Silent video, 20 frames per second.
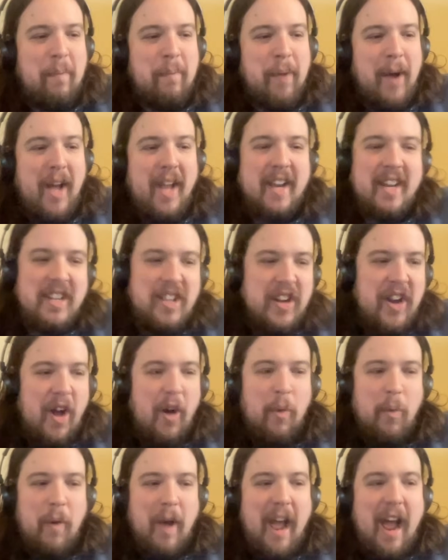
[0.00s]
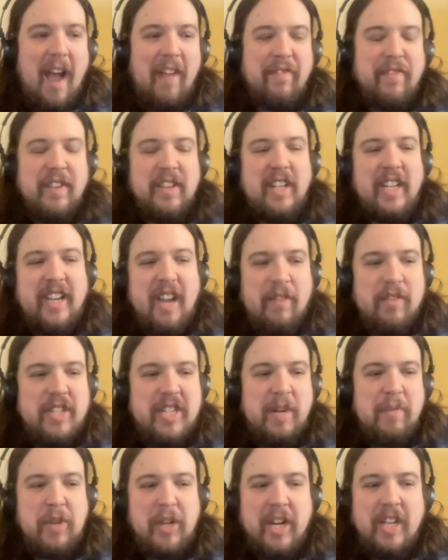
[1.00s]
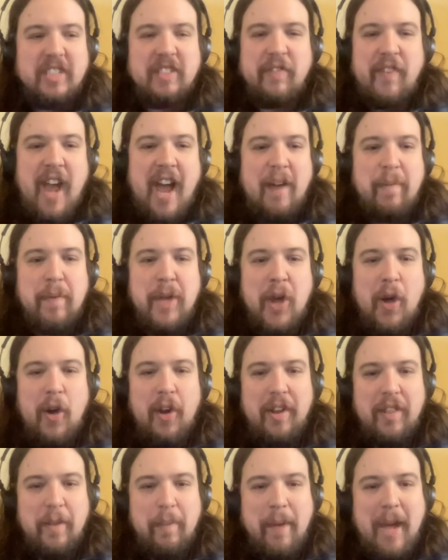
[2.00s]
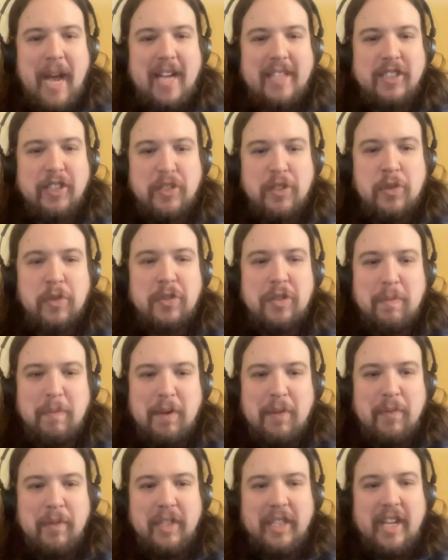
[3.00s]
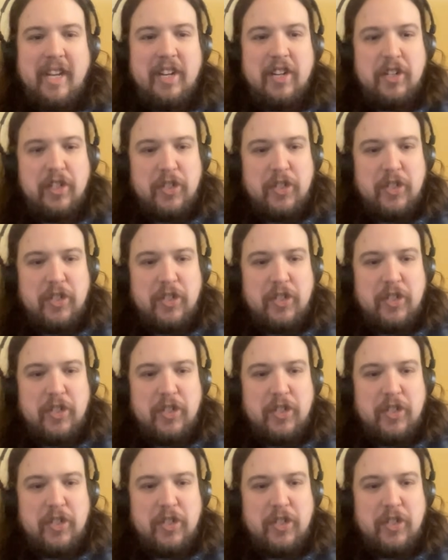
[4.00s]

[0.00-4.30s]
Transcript: But, I feel like every time you guys have had me on in the past, it's usually been related to